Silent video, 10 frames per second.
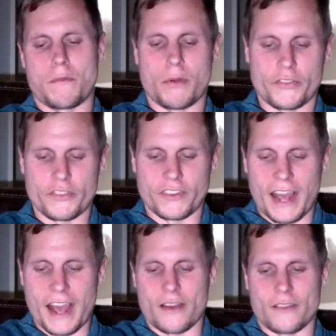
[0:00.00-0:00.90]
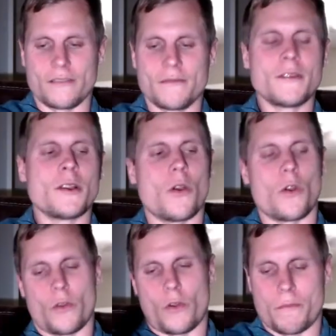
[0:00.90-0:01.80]
pushed down,
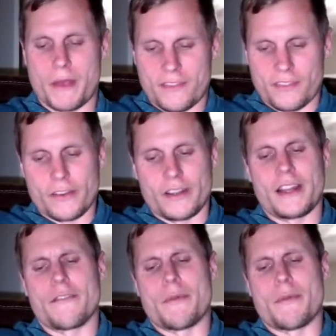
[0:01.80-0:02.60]
or basically think